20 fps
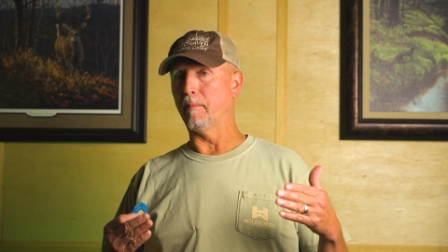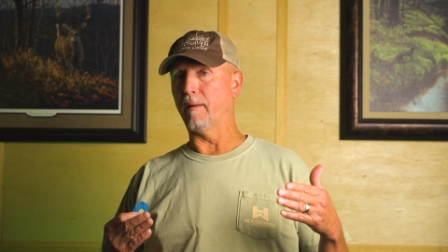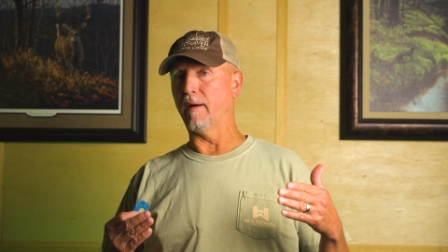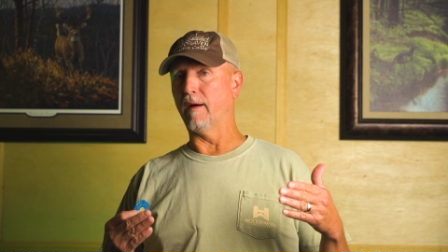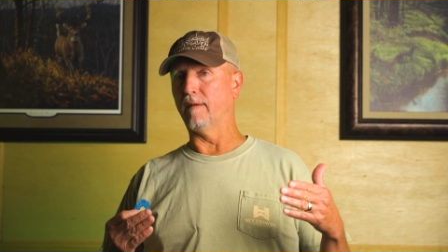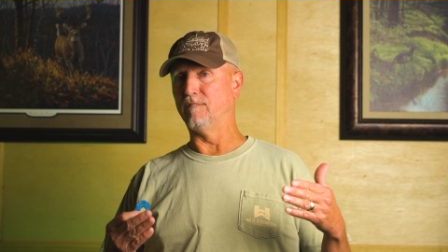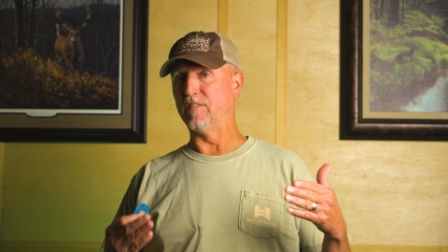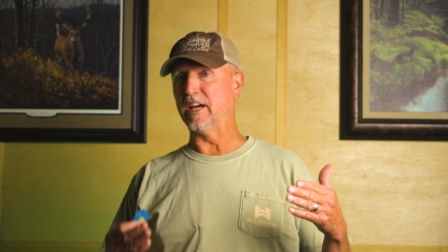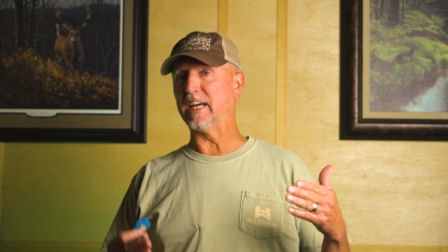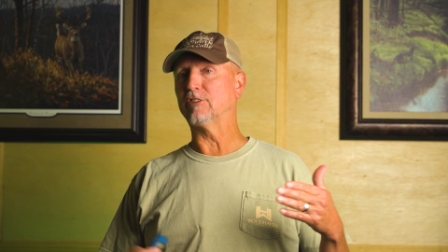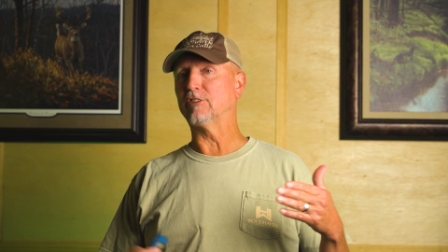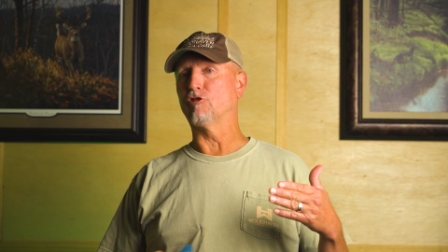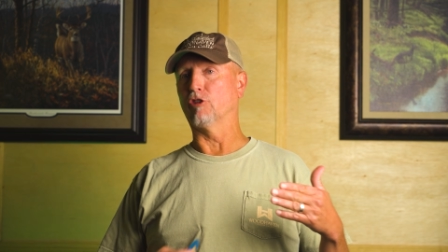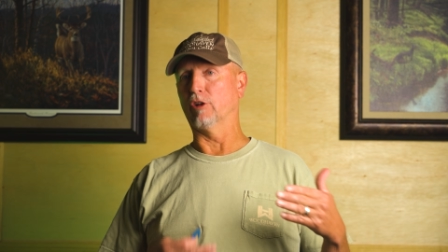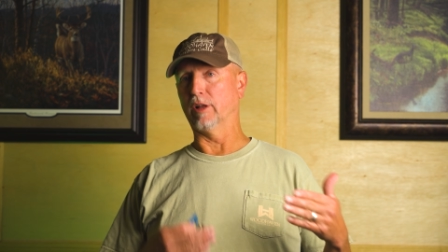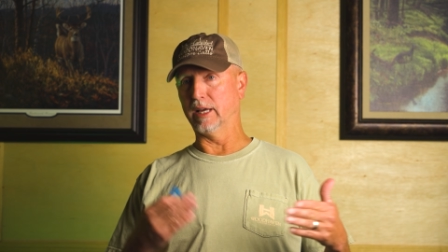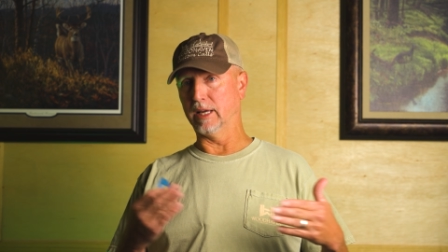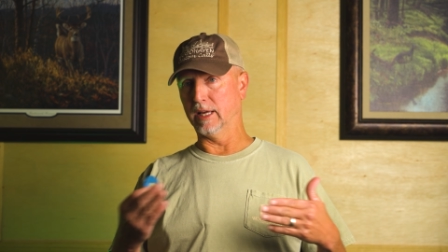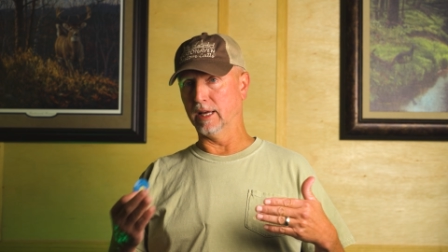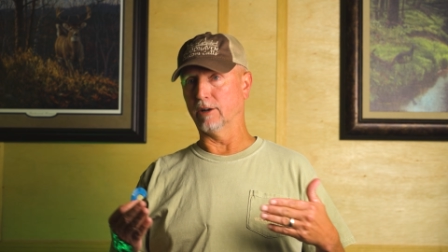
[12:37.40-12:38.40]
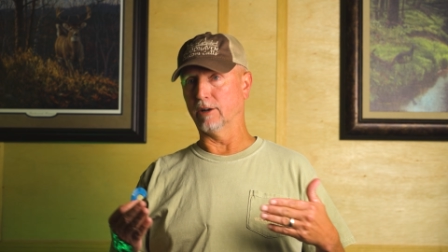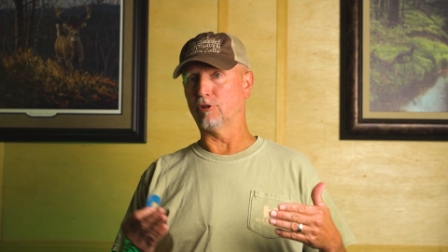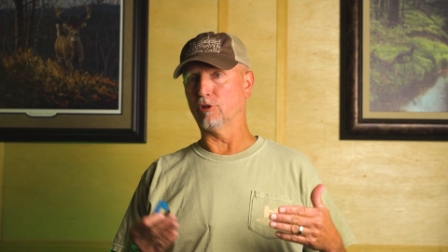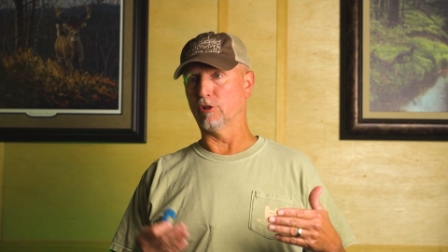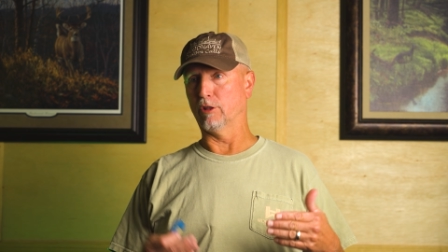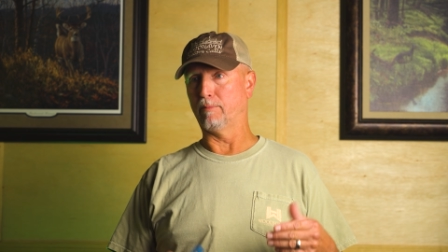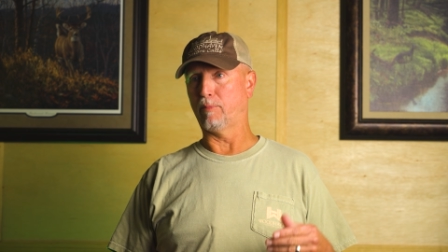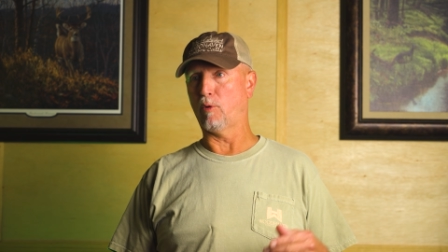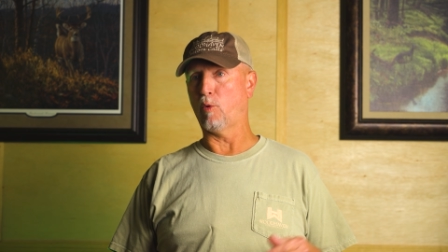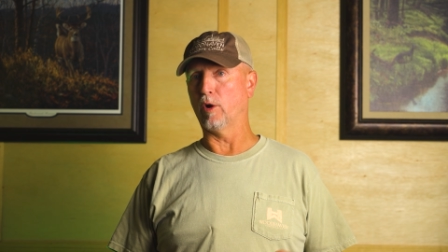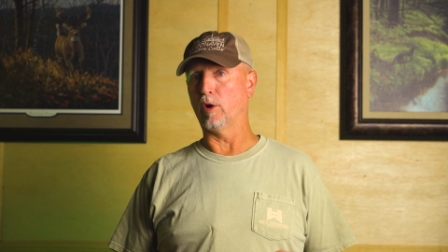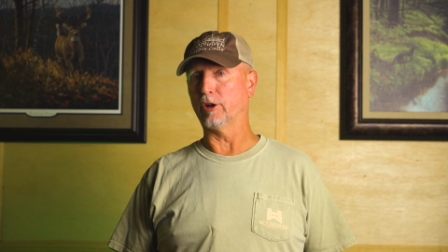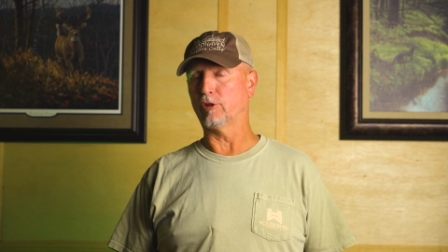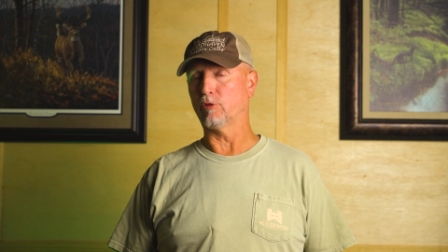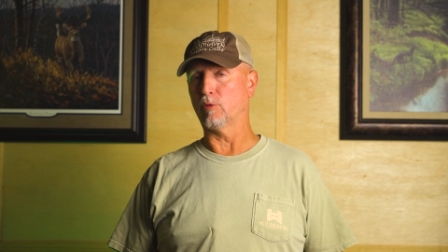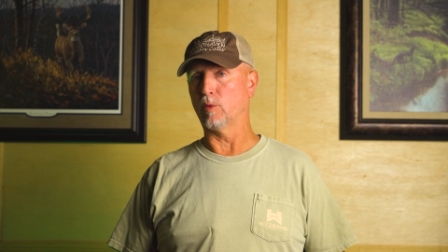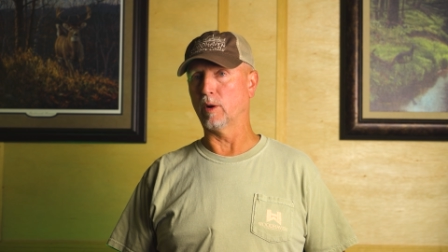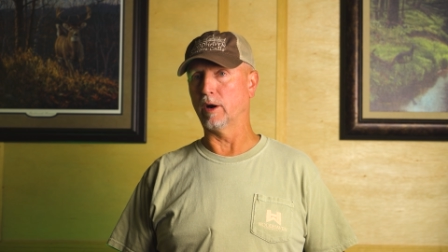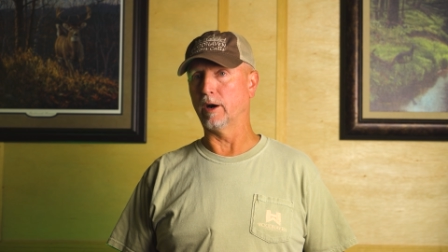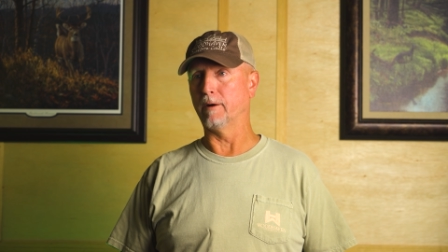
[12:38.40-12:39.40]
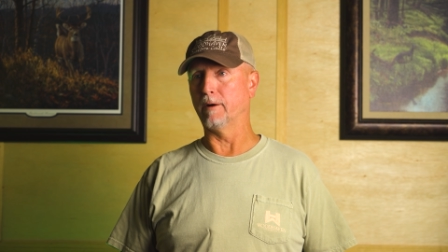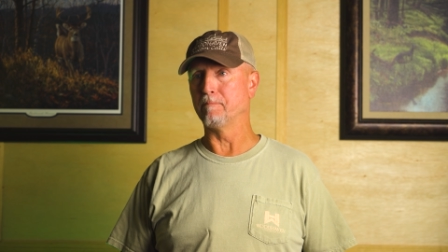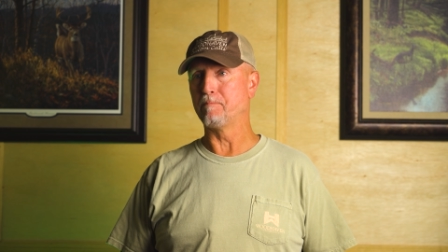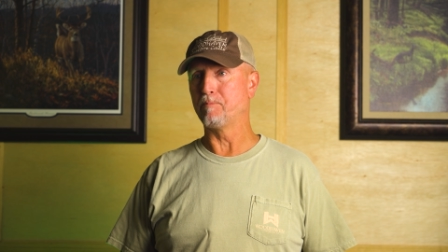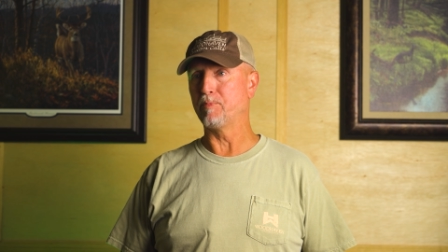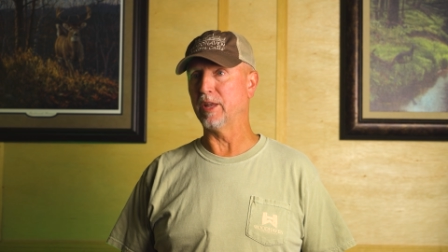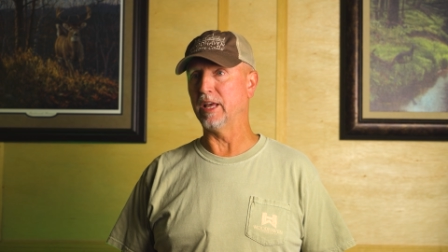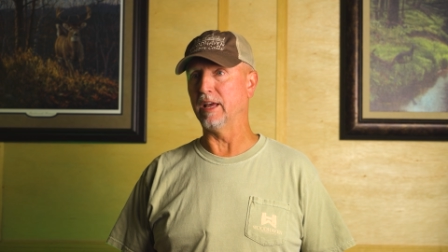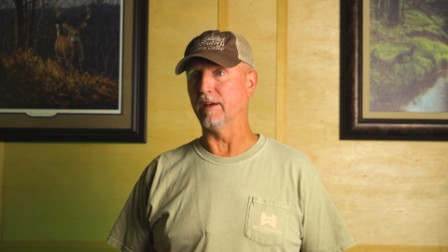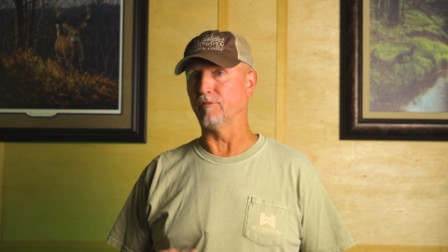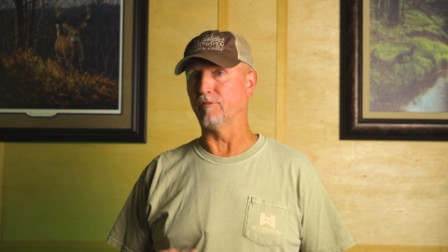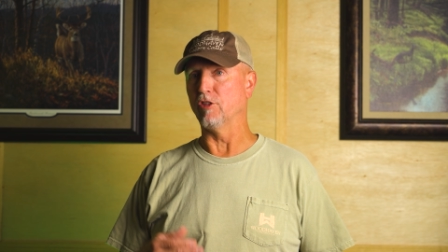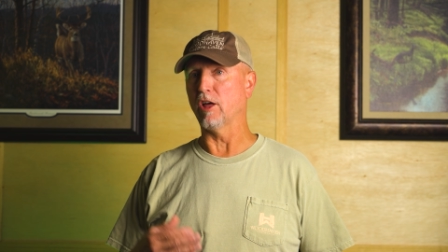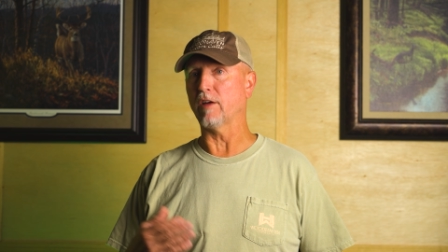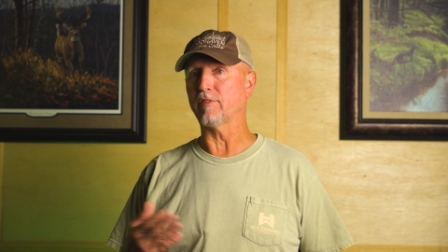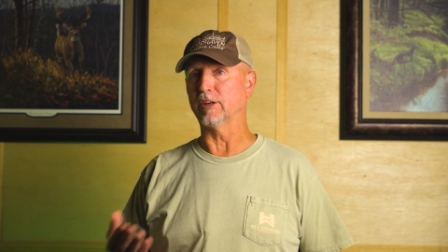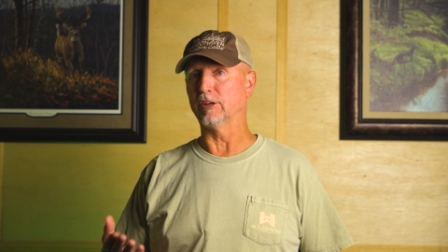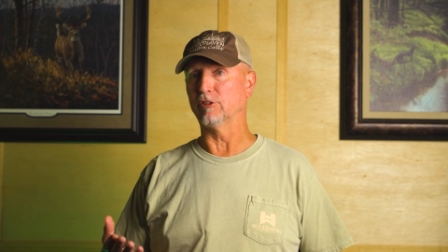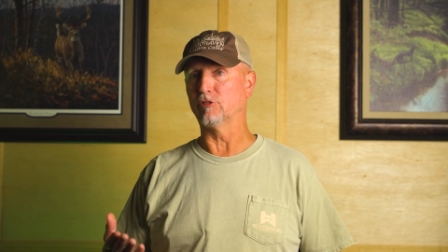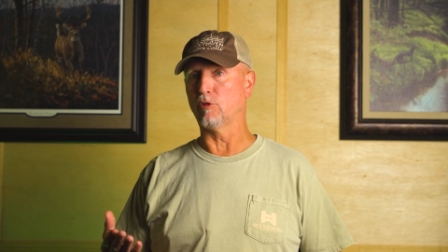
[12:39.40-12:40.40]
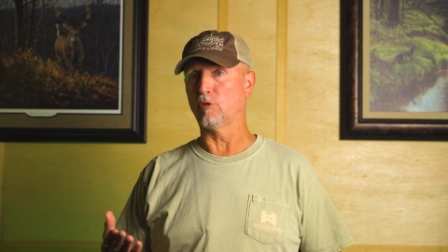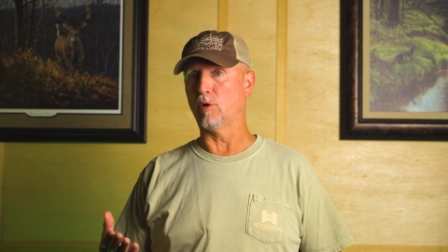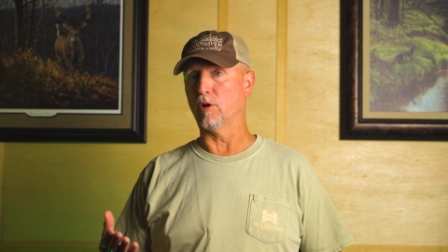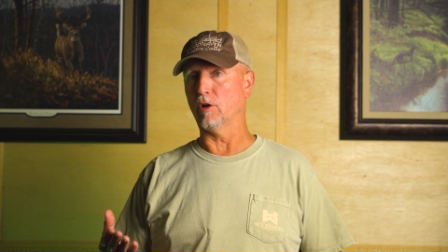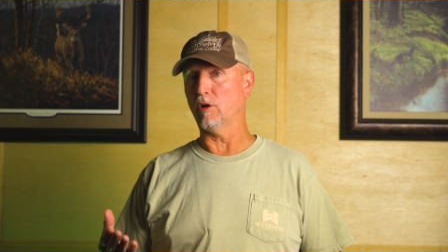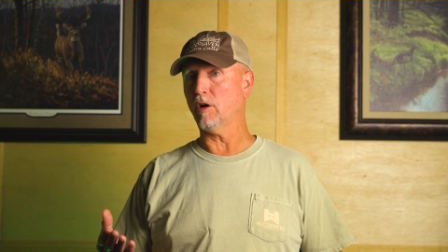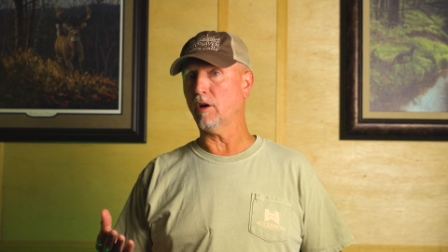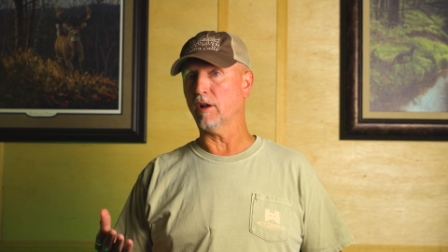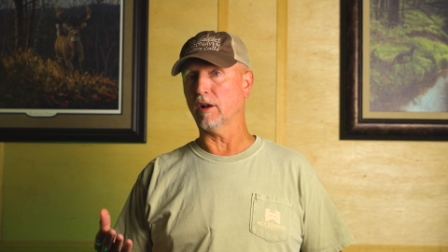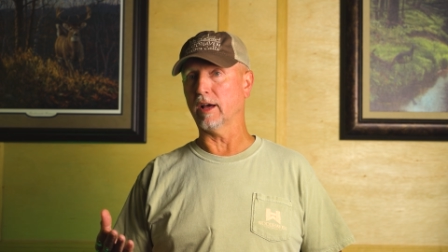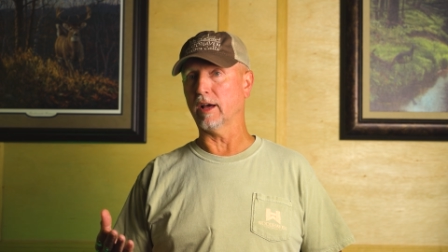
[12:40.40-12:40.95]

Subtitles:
eventually get to the point to where if nothing's going on,